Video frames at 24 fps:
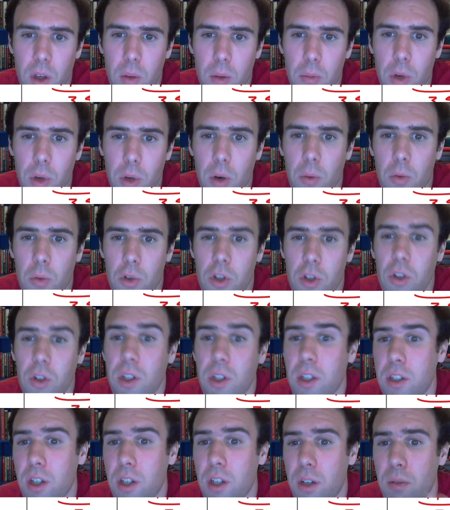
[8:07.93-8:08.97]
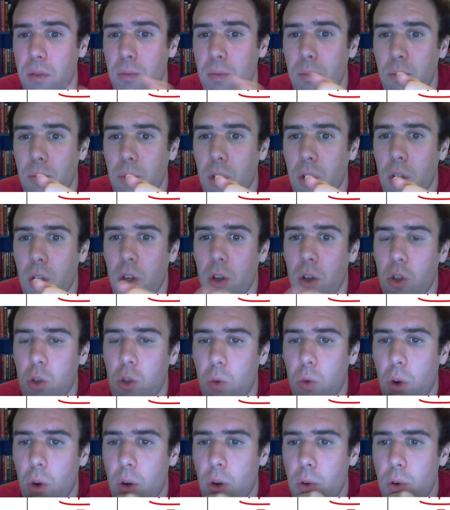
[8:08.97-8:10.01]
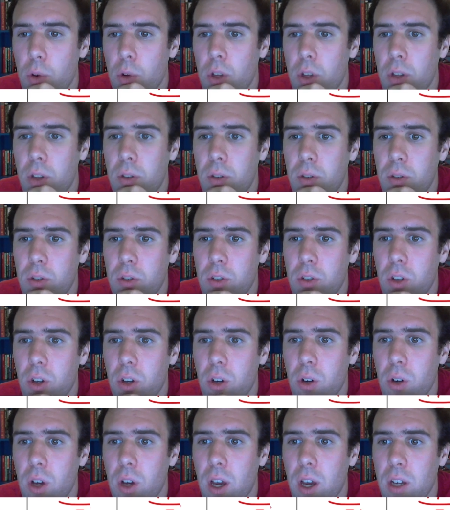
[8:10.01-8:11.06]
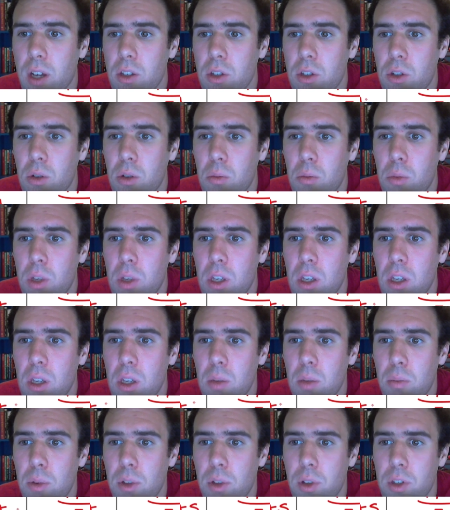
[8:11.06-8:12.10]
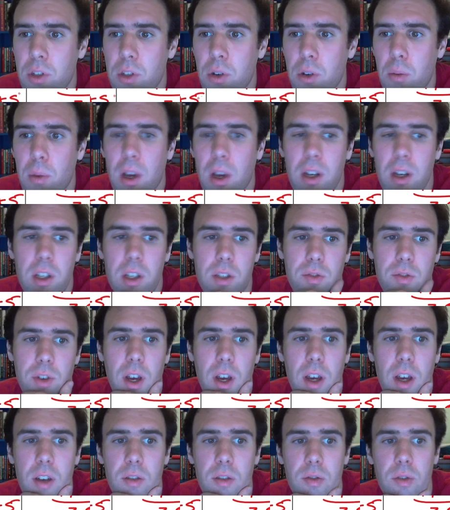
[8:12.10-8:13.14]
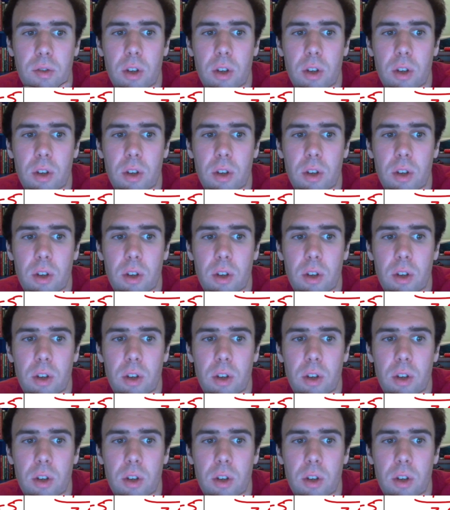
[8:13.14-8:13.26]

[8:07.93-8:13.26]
But we're still not done. Square root it, so x could be plus or minus 5.